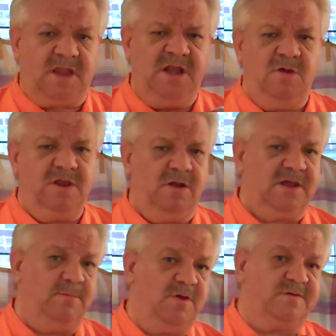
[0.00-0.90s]
You know, you
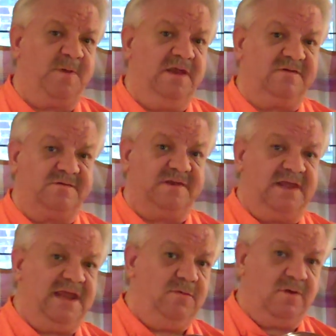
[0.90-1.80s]
look in most pans, you'll see
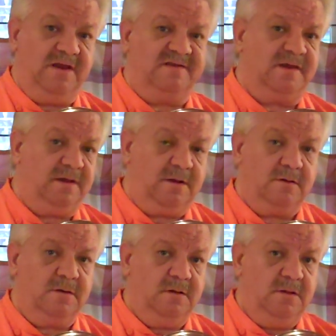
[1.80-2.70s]
heat rings in
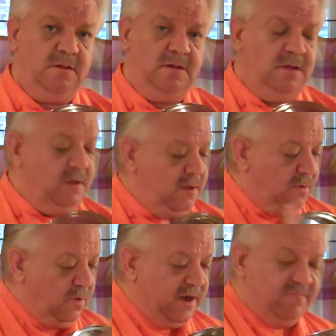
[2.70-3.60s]
here.
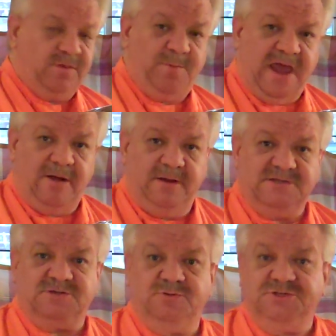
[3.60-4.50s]
Whatever the pattern
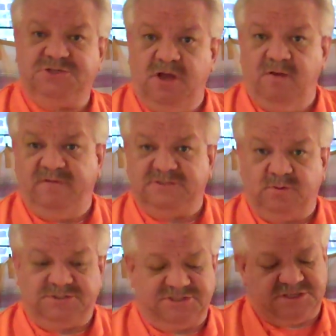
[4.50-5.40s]
is on your stove, it's
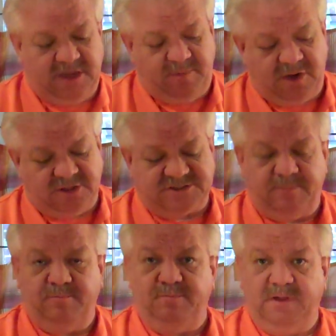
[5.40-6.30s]
what you see because
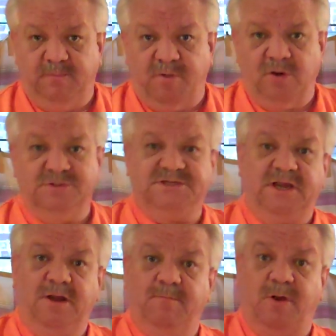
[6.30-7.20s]
it burns
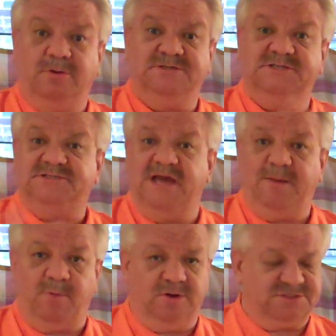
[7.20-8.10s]
here, it burns inside,
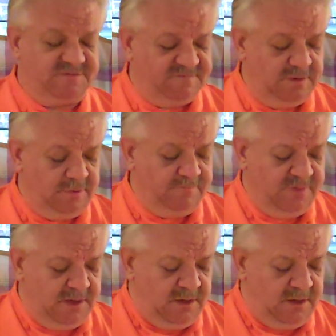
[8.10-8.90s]
it burns your food.